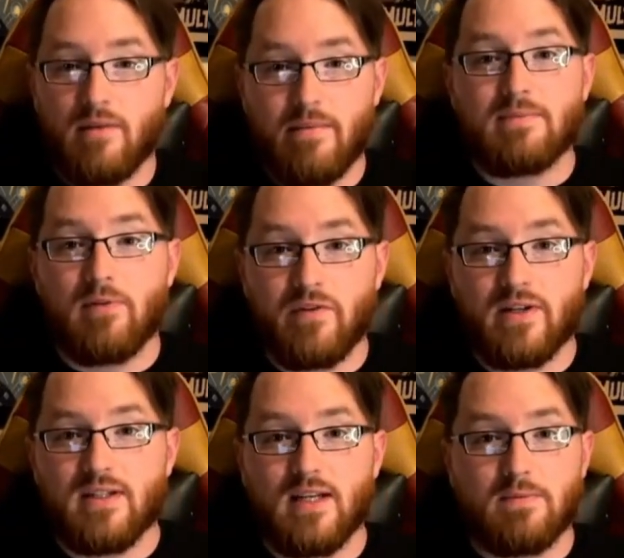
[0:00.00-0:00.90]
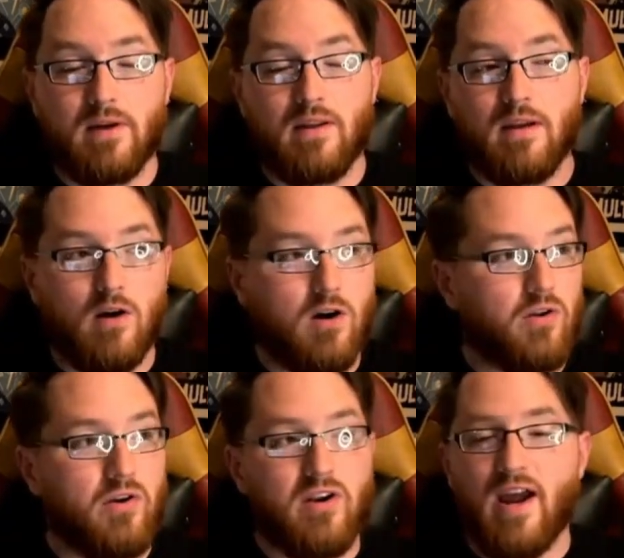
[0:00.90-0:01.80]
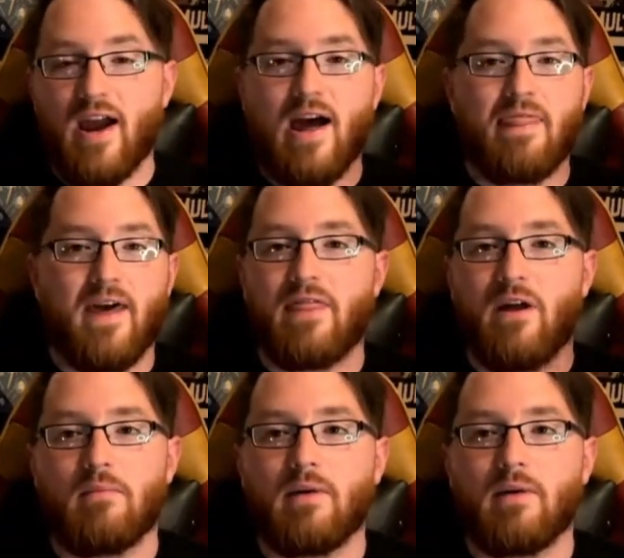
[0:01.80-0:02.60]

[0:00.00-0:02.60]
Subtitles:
That makes perfect sense. But then earlier today, I had that thought.